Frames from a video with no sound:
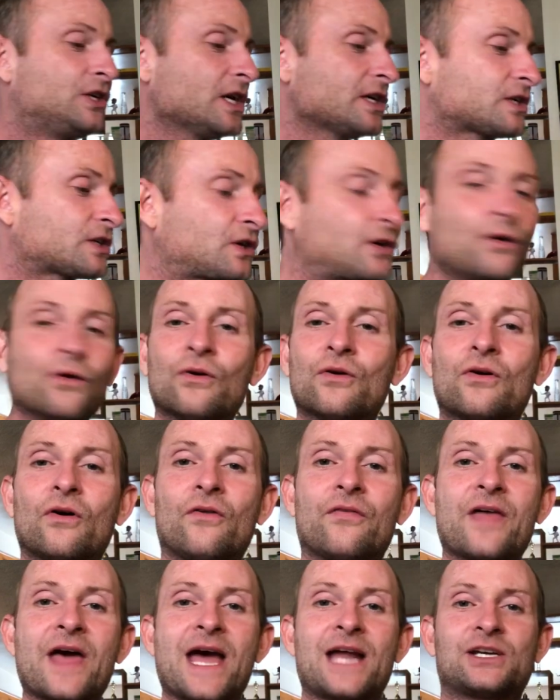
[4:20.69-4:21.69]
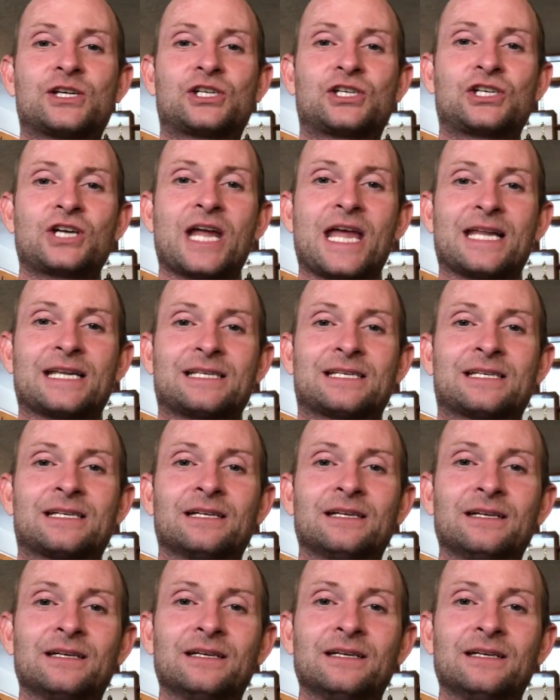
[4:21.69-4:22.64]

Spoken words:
Just Google that shit.